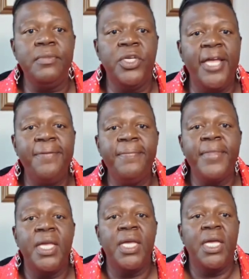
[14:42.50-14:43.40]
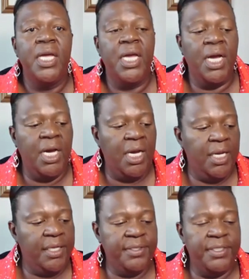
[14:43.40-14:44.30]
Okay.
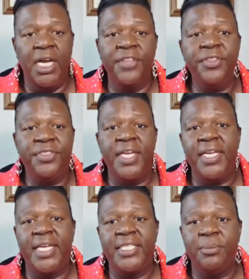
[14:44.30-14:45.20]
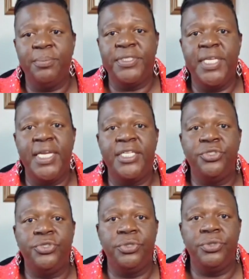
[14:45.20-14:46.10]
The other thing as it
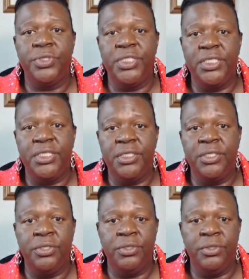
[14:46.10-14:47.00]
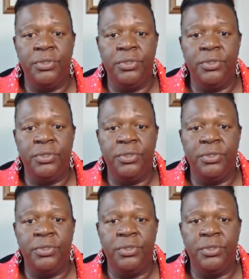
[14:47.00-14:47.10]
pertains to the